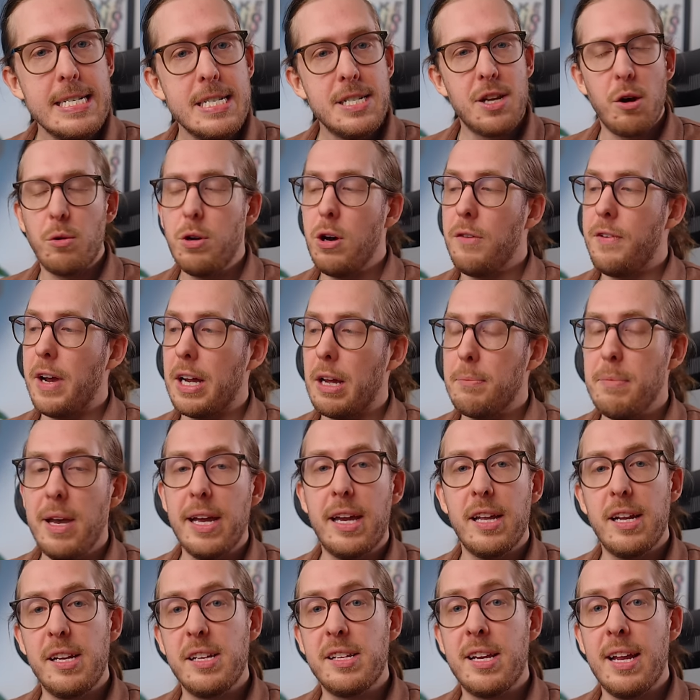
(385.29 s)
Don't know if I can
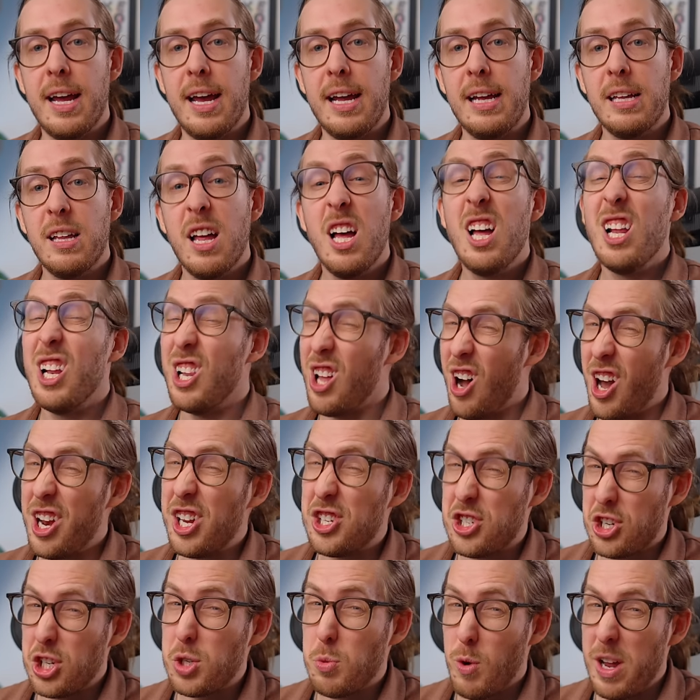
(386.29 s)
make it in today.
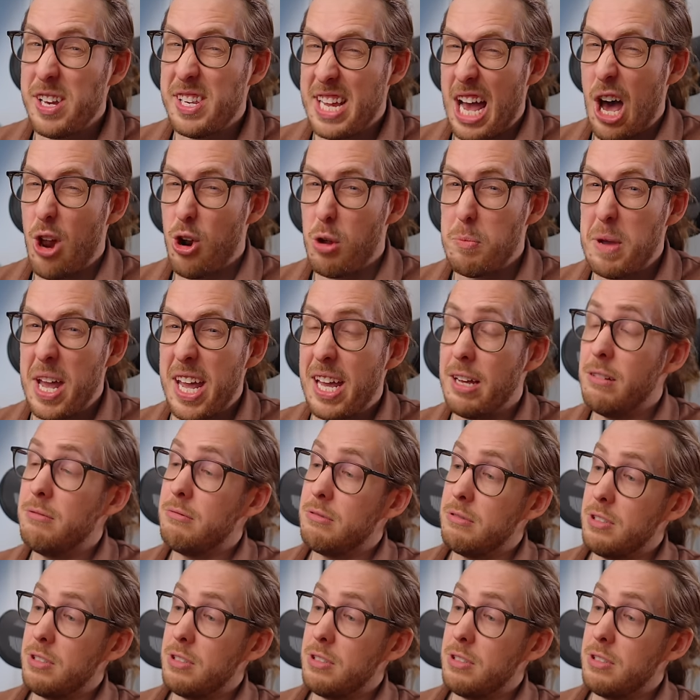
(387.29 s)
Lioness just went down on me.